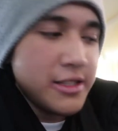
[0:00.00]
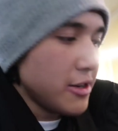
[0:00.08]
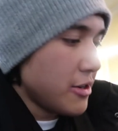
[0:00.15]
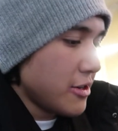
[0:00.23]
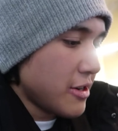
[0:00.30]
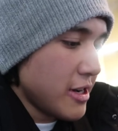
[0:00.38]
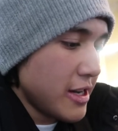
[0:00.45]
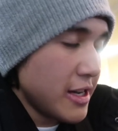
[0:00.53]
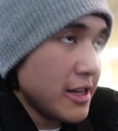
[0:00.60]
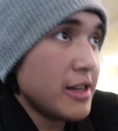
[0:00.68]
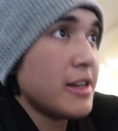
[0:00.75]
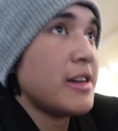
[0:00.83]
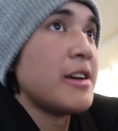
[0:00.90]
So,
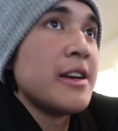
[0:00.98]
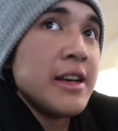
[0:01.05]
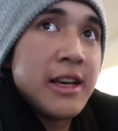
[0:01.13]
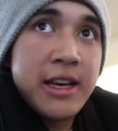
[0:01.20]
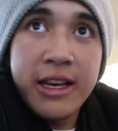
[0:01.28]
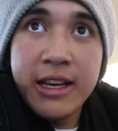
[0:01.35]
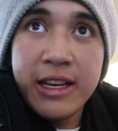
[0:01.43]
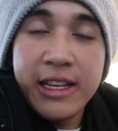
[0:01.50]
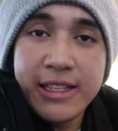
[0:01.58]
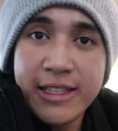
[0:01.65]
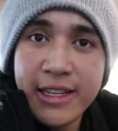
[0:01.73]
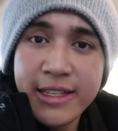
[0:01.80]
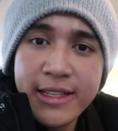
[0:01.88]

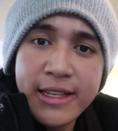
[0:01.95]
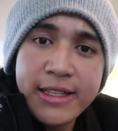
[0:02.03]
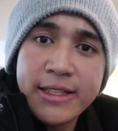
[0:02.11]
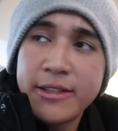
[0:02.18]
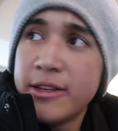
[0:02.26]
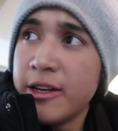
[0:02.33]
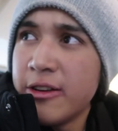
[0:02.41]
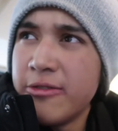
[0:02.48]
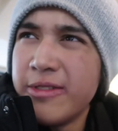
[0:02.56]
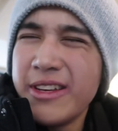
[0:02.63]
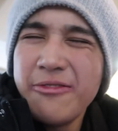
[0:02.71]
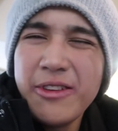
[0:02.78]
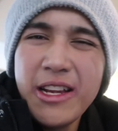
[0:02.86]
since it's
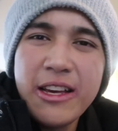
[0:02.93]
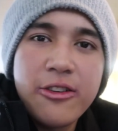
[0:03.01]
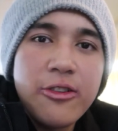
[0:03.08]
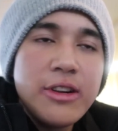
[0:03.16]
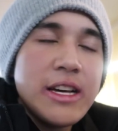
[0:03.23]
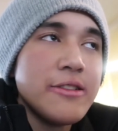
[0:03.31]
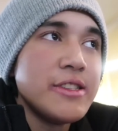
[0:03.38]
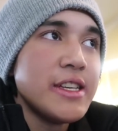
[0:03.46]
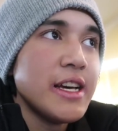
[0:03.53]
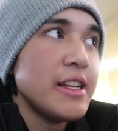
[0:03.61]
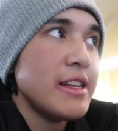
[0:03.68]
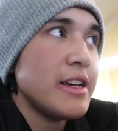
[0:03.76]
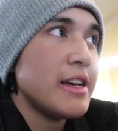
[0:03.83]
really, really cold
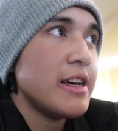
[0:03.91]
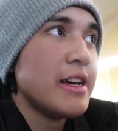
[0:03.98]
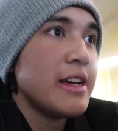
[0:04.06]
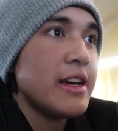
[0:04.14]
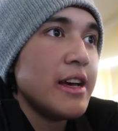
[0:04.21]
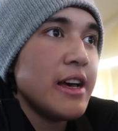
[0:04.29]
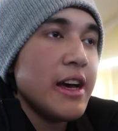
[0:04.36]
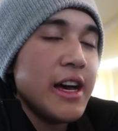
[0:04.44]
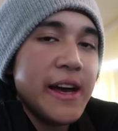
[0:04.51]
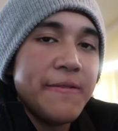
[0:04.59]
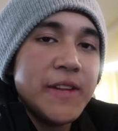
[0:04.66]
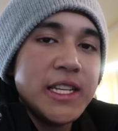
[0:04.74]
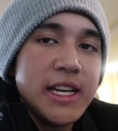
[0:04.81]
outside,
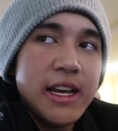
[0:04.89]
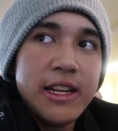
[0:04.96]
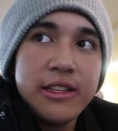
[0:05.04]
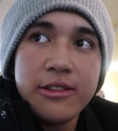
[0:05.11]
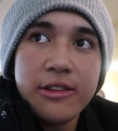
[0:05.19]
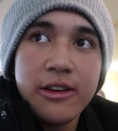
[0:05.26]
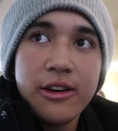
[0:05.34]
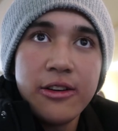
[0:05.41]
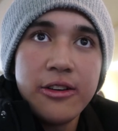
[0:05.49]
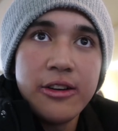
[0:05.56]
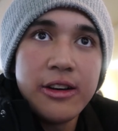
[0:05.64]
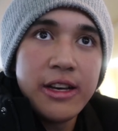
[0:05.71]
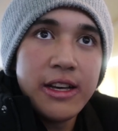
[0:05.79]
I've decided to
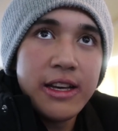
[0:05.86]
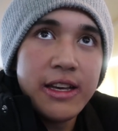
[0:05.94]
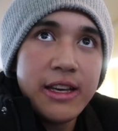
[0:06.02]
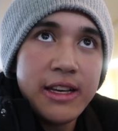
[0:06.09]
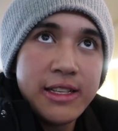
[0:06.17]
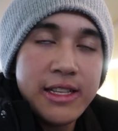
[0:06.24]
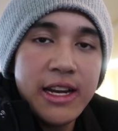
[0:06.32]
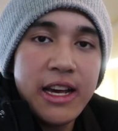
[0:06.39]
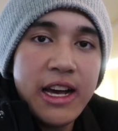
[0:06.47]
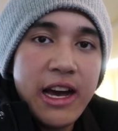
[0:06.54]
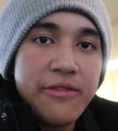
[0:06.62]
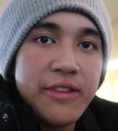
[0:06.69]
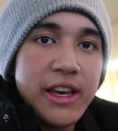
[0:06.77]
go inside a
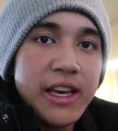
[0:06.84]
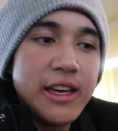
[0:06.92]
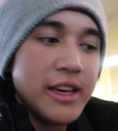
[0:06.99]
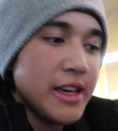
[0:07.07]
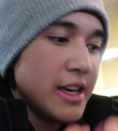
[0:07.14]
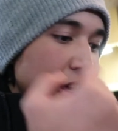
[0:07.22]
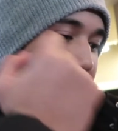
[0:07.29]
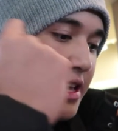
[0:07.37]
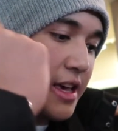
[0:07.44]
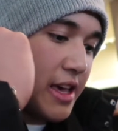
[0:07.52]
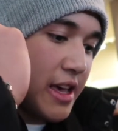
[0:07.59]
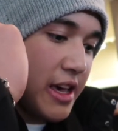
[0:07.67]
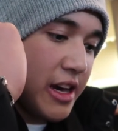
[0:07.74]
cafe
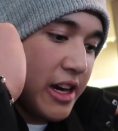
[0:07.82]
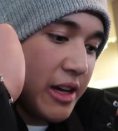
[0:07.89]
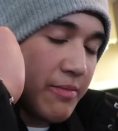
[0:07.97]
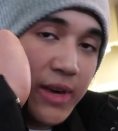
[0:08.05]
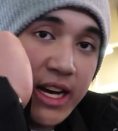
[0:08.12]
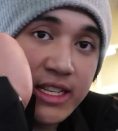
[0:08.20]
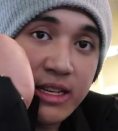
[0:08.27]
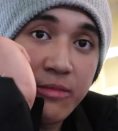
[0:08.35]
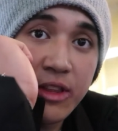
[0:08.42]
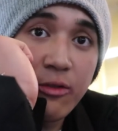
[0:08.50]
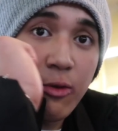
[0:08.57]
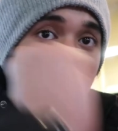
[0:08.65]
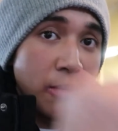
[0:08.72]
and buy
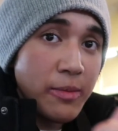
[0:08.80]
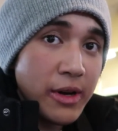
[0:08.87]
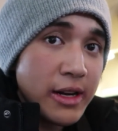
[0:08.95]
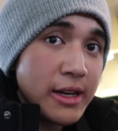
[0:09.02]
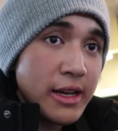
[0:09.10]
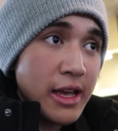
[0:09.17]
something warm.